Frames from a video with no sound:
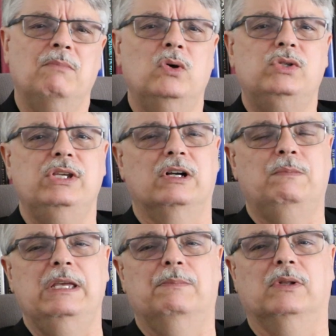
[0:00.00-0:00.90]
Most young
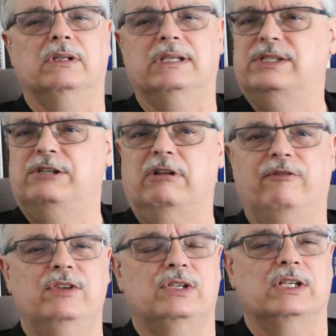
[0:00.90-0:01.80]
people considering
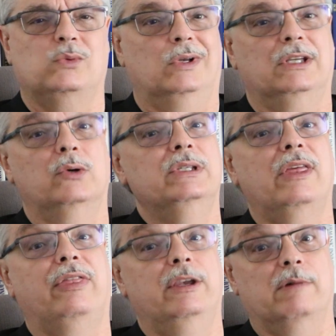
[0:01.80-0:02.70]
physics want to go into
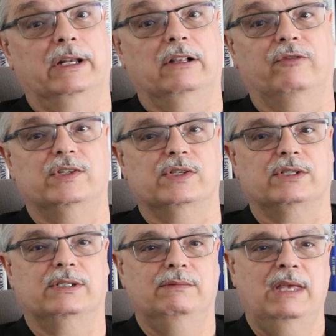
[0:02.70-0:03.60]
theoretical
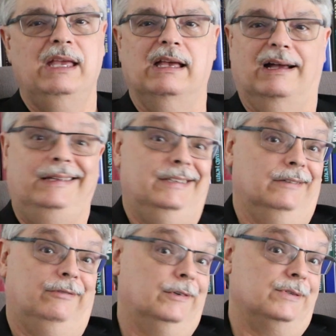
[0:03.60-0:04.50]
physics. I
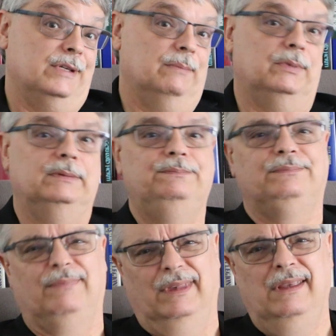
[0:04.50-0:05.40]
did, for example.
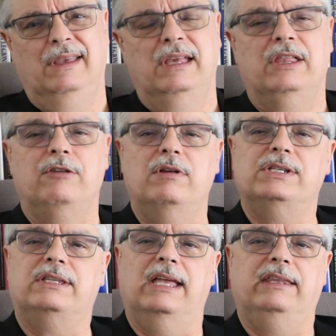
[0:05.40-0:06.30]
There is
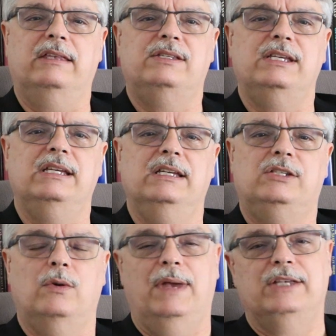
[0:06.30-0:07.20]
a tendency
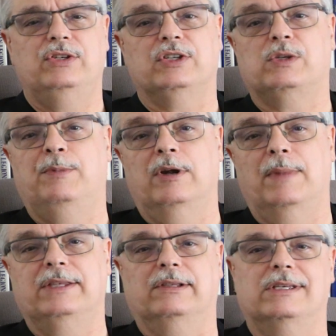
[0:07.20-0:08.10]
to imagine
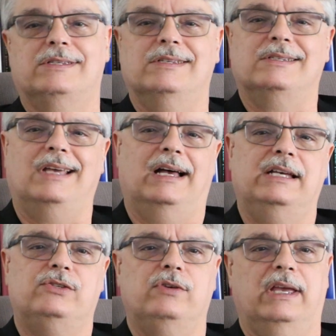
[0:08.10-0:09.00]
experimentalists as
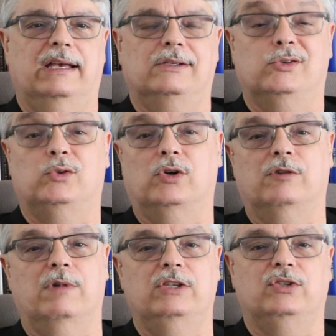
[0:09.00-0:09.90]
guys or gals who
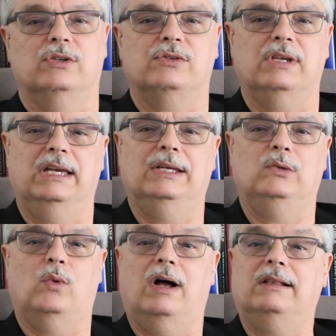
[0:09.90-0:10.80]
turn wrenches,
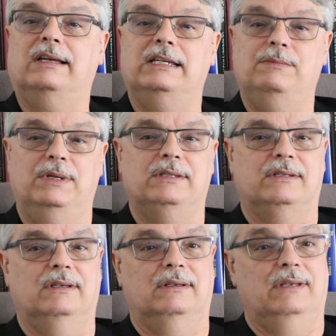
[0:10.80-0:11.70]
and while I admit
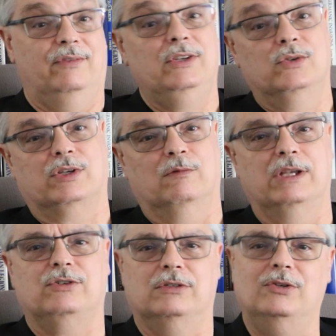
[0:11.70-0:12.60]
to having used a
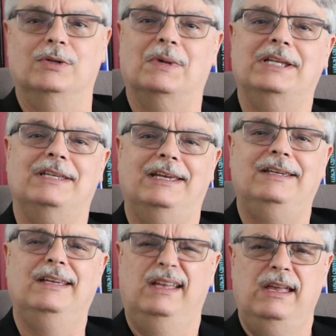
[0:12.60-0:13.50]
wrench or two in my
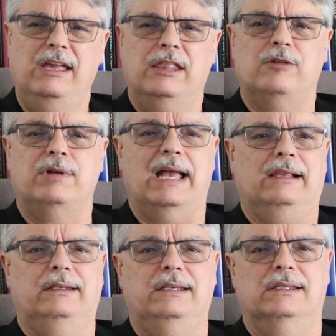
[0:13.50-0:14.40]
day, the
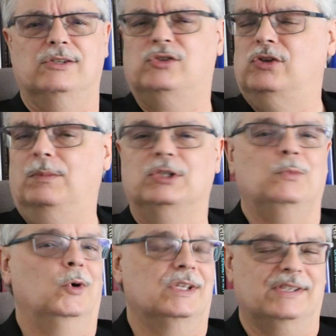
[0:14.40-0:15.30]
reality is so much
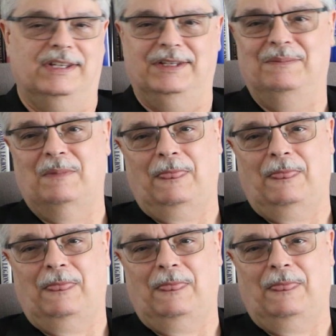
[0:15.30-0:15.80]
more exciting.